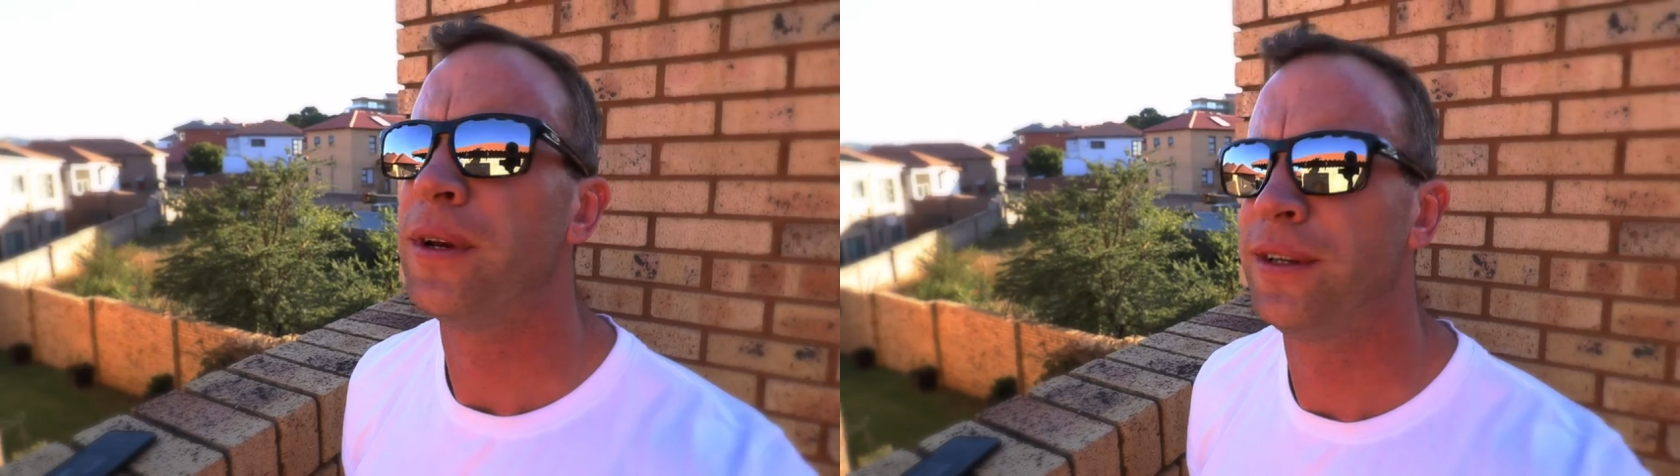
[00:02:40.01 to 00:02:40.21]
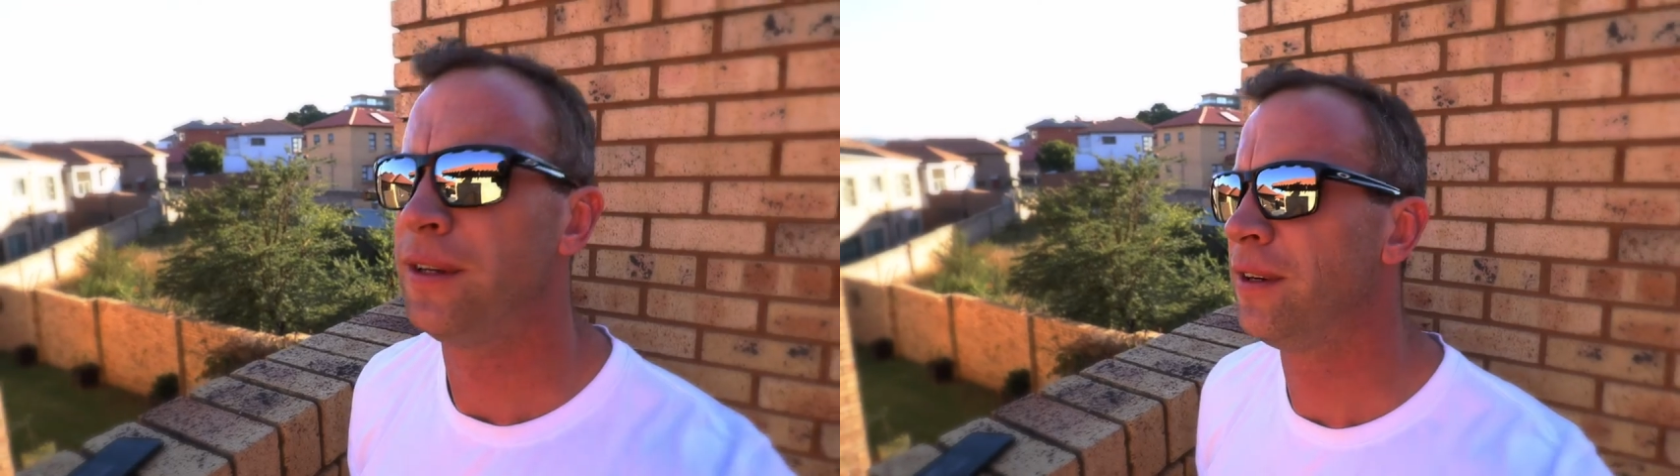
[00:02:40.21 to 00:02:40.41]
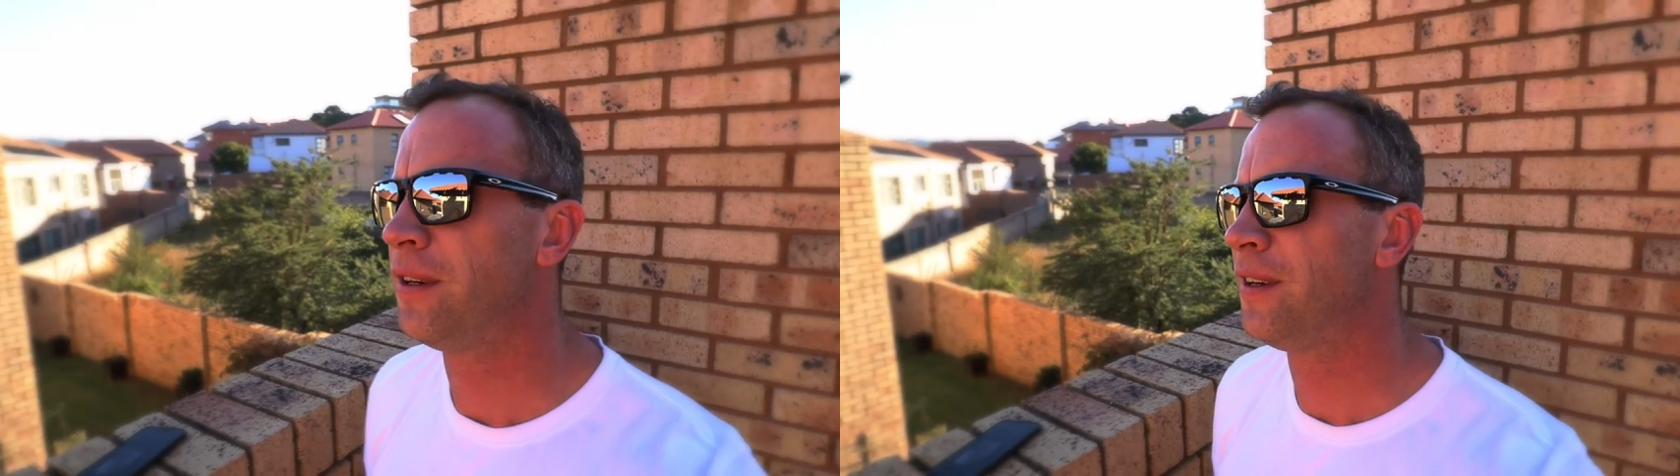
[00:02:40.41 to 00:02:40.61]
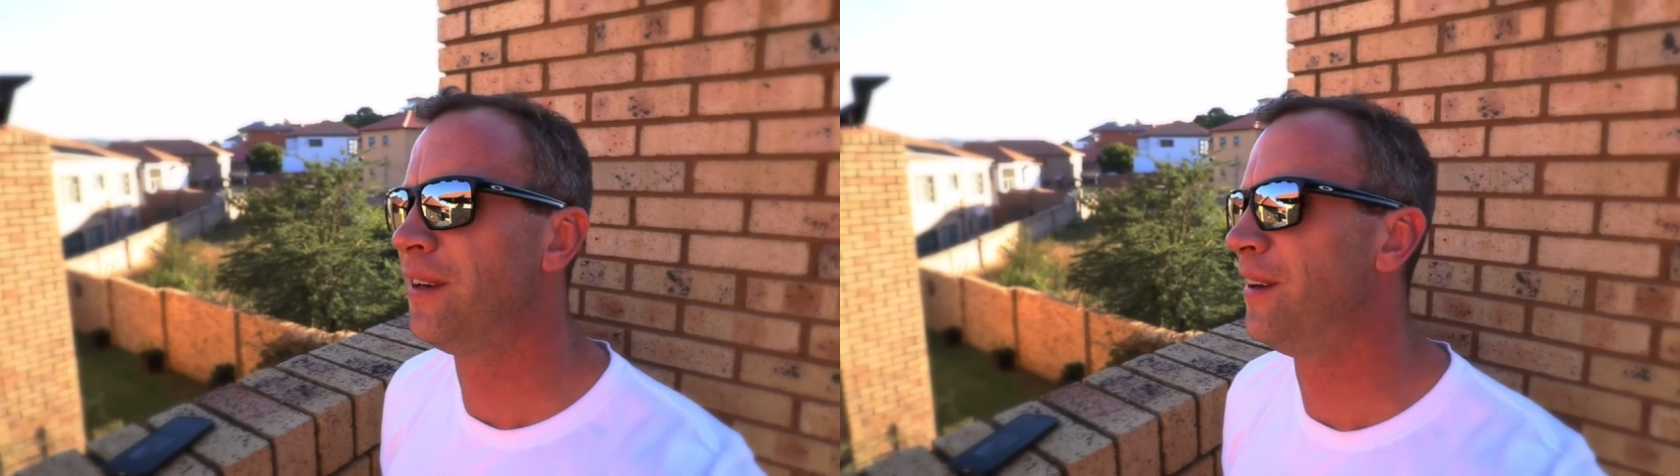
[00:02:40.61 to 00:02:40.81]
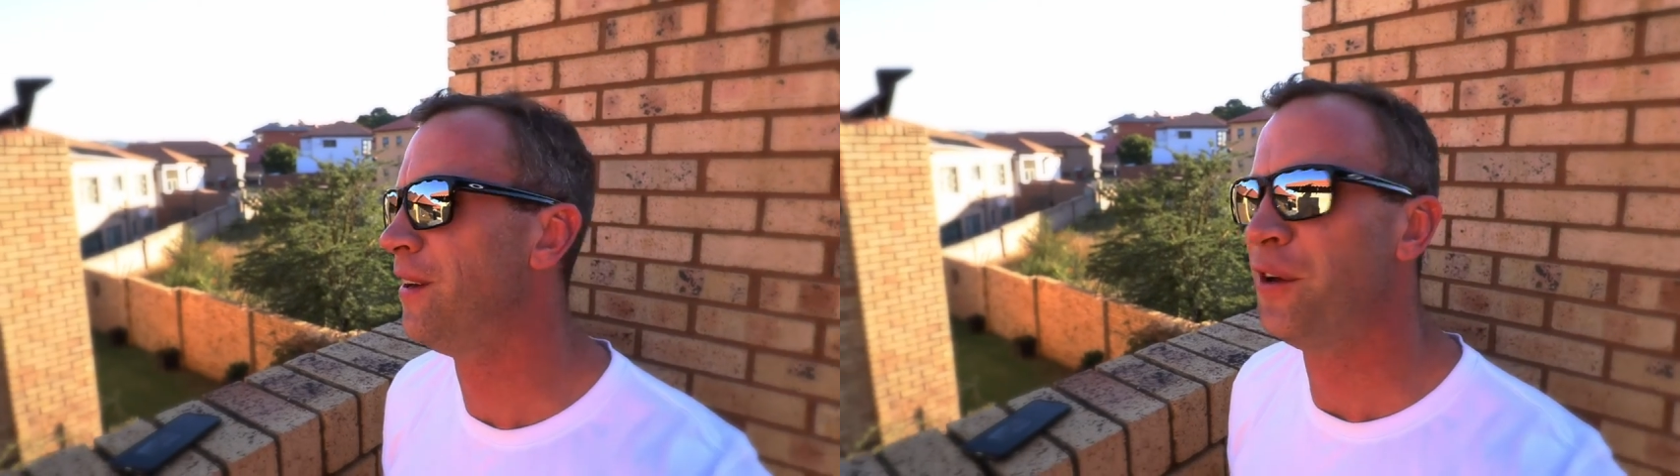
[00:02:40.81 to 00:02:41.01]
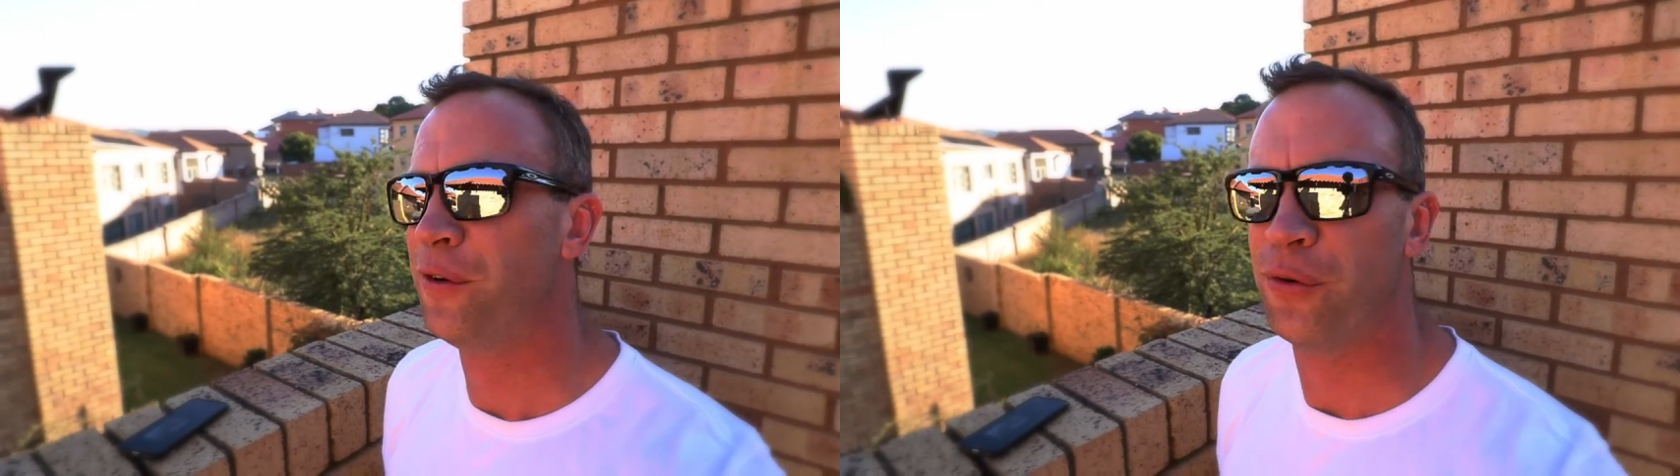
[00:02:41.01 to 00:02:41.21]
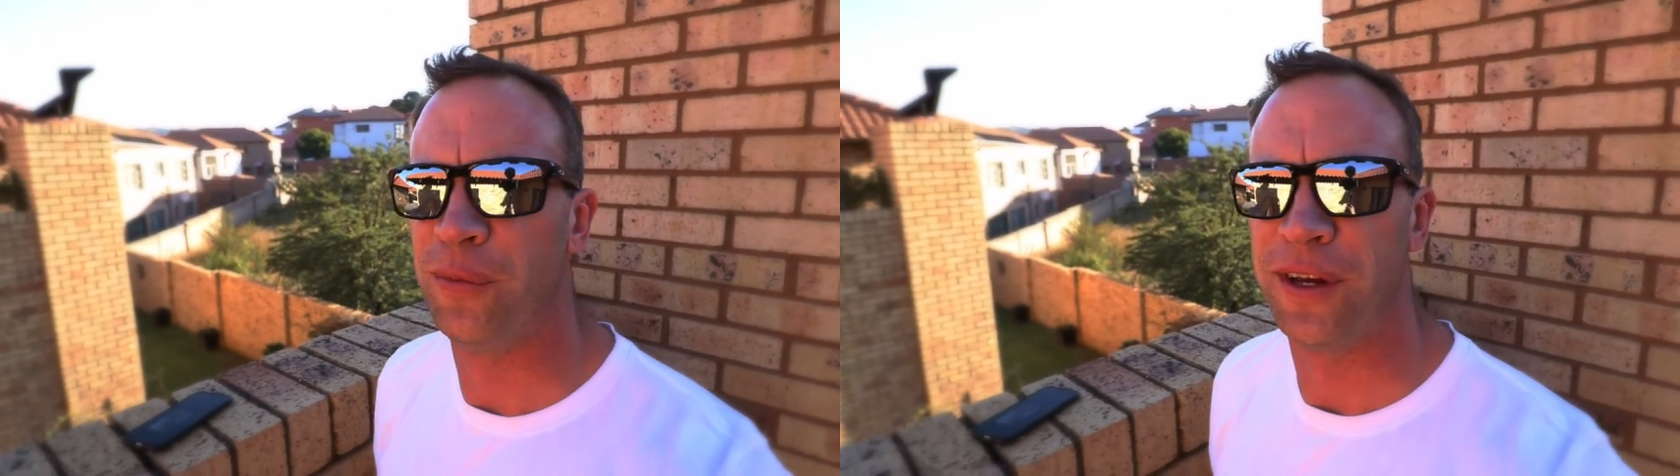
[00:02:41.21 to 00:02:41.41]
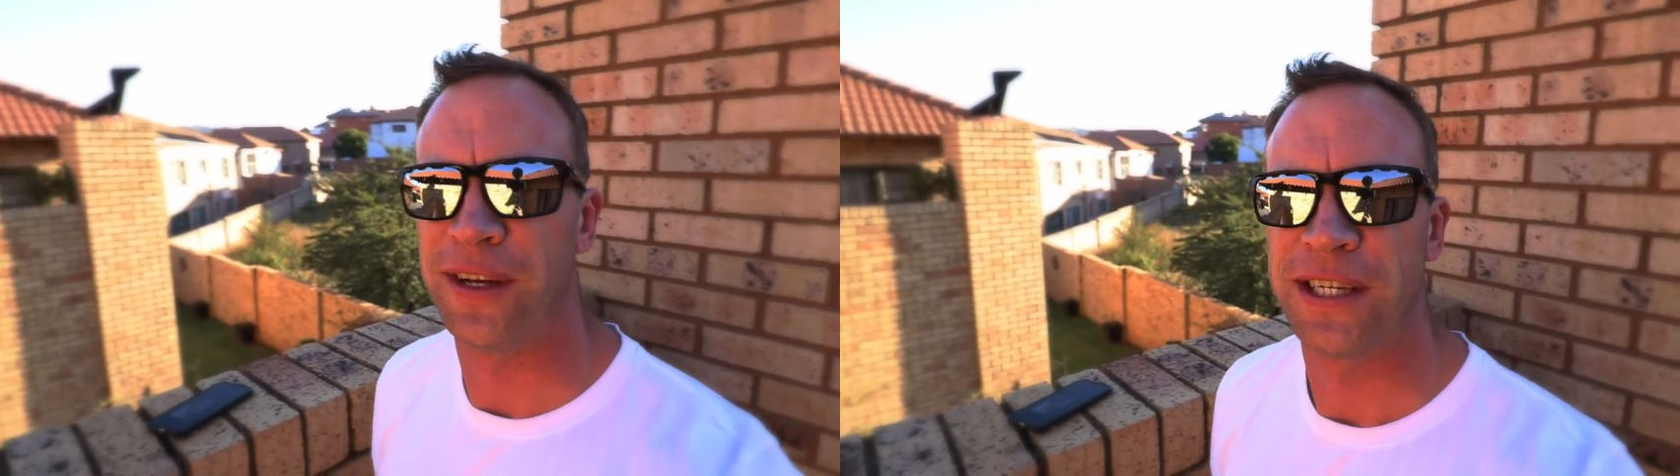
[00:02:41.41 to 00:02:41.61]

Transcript: but for me it